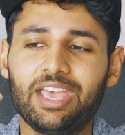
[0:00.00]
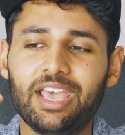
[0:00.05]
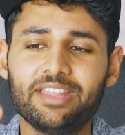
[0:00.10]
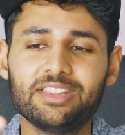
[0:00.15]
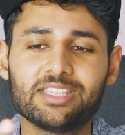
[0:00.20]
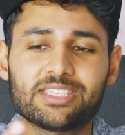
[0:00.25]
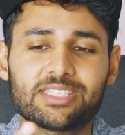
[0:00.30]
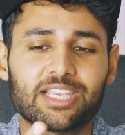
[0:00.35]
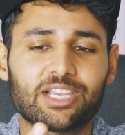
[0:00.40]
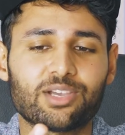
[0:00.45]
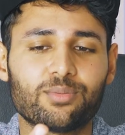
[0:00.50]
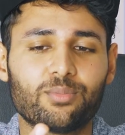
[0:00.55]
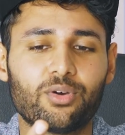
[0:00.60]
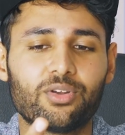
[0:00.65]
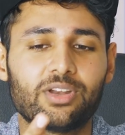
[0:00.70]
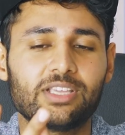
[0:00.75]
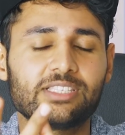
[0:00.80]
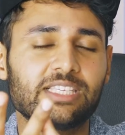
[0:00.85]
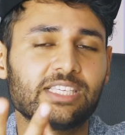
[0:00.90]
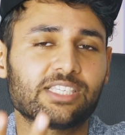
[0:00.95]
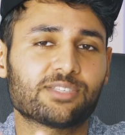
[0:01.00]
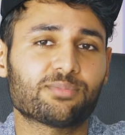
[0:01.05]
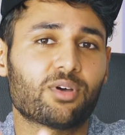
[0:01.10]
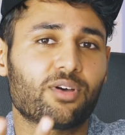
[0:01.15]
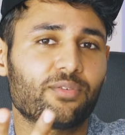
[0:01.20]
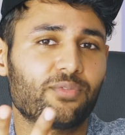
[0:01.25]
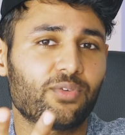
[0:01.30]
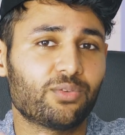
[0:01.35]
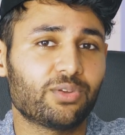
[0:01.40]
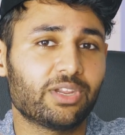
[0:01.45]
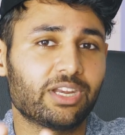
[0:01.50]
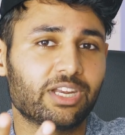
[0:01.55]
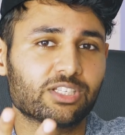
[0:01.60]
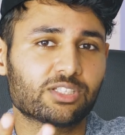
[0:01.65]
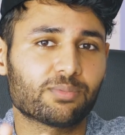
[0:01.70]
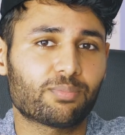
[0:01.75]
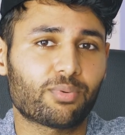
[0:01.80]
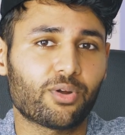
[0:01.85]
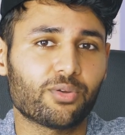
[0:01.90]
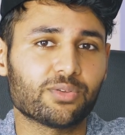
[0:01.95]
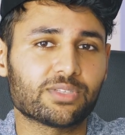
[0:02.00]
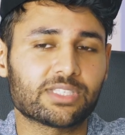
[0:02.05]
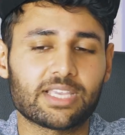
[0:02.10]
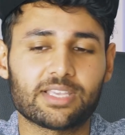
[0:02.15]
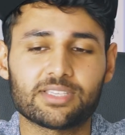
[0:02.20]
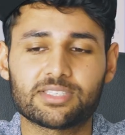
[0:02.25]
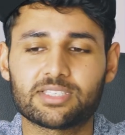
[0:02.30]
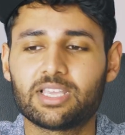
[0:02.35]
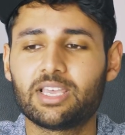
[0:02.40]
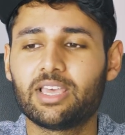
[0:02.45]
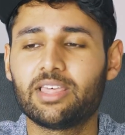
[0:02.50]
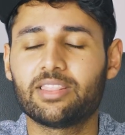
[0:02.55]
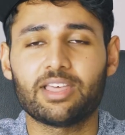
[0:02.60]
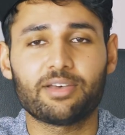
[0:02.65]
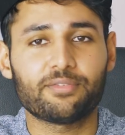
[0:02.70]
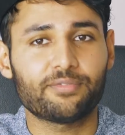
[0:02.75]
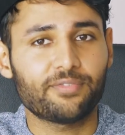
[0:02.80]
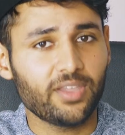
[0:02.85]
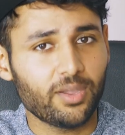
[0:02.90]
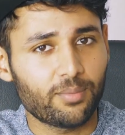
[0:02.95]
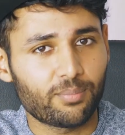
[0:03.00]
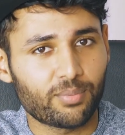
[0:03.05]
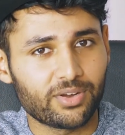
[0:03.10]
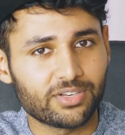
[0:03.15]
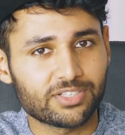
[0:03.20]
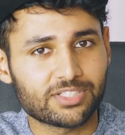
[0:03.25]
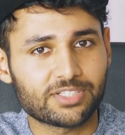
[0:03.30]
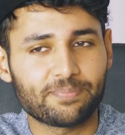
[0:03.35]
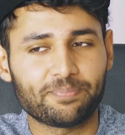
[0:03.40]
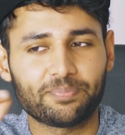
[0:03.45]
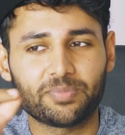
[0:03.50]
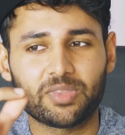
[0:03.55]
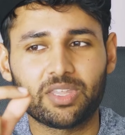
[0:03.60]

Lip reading: and the second one is the smartphone needing to process that fingerprint.